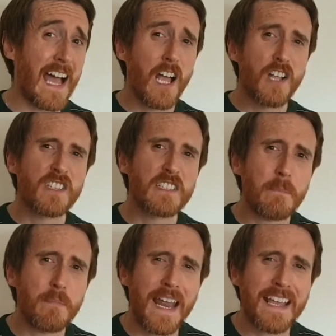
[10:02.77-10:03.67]
they are to
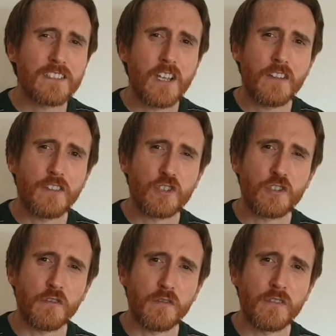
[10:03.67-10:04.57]
suppress the
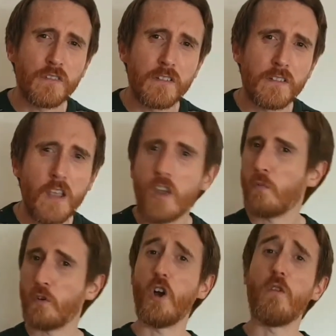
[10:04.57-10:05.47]
truth.
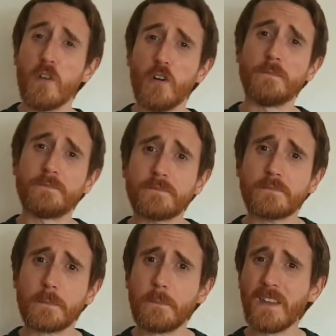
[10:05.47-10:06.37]
Well, no more.
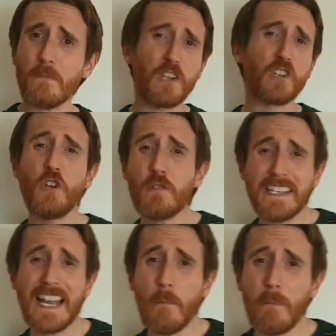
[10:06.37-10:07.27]
Because
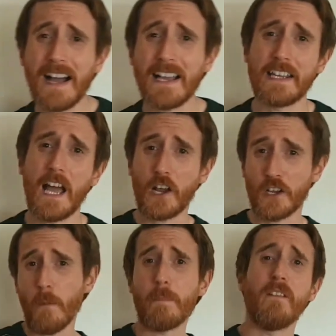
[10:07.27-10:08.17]
you can now buy
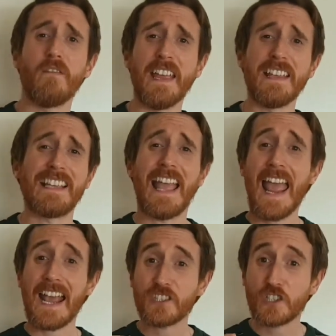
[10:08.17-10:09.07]
a copy of
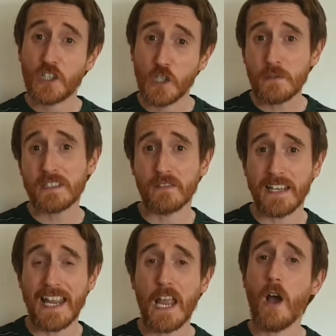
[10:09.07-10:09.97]
this
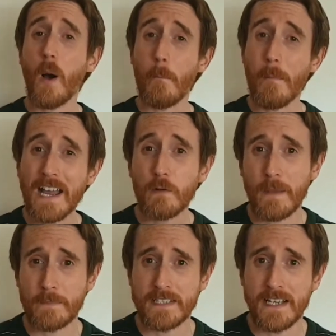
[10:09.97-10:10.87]
exclusively on my
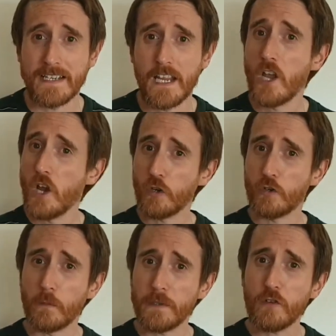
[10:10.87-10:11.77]
website,
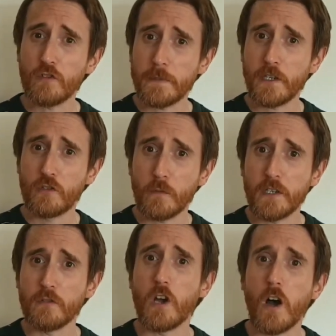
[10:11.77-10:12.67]

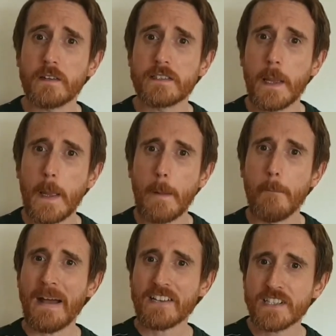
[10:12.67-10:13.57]

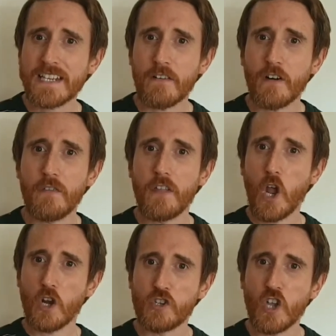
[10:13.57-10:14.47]

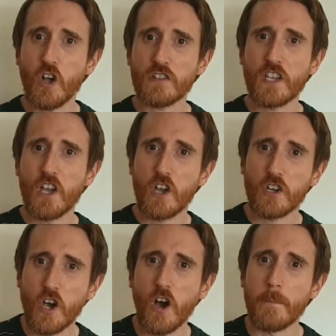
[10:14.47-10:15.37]

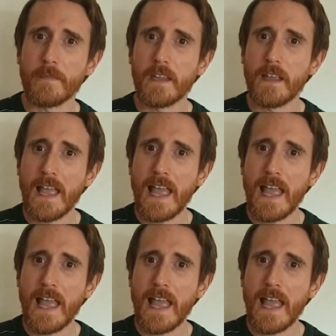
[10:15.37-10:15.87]
www.badgergareth.com.